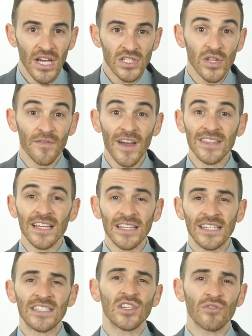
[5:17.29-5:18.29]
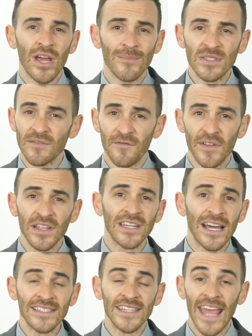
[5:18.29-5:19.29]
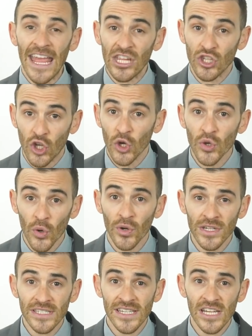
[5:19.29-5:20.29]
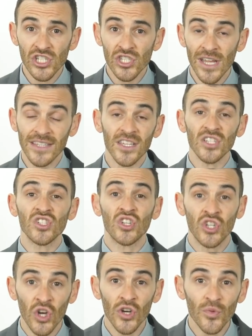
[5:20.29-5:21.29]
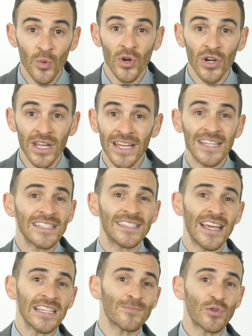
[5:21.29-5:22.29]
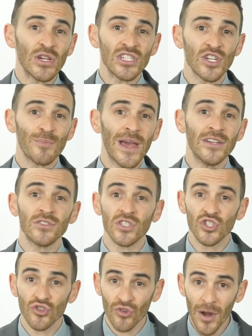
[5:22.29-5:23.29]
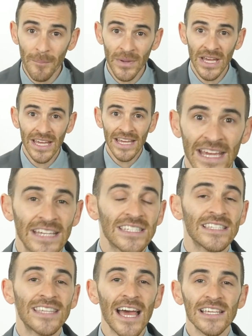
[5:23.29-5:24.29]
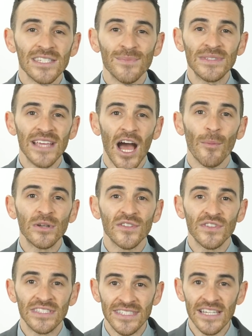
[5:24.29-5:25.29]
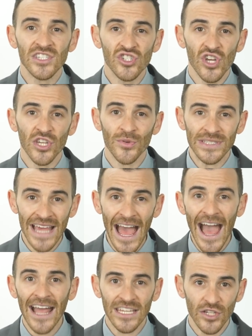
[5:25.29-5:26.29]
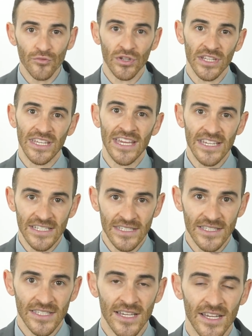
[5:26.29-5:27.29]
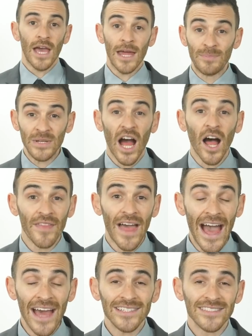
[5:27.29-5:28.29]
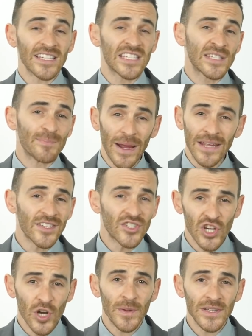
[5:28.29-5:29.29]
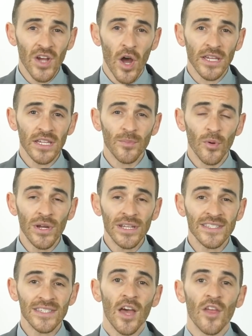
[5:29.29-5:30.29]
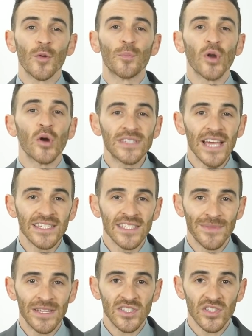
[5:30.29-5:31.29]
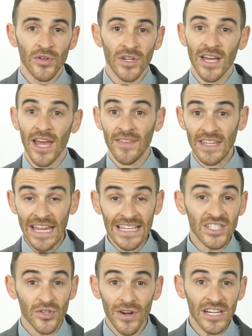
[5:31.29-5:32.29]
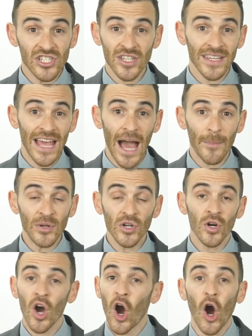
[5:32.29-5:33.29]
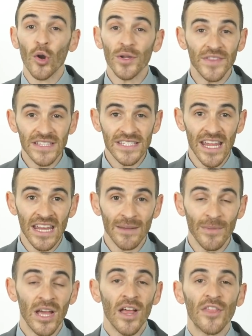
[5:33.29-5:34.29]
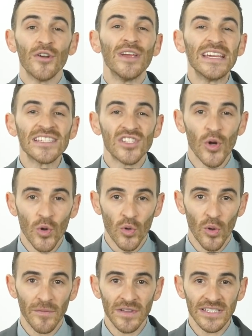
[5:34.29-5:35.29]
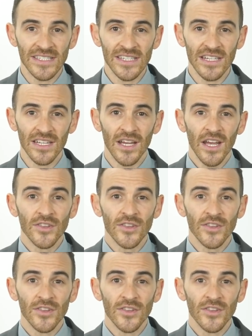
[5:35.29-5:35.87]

So the fact that Lindsey Graham is villainizing a good organization that does good work in his desperation to pander to Trump is a testament to how much of a disingenuous hack he really is. And beyond that, despite the GOP talking points, the protests in Minnesota and the insurrection at the Capitol aren't the same. There is no equivalency.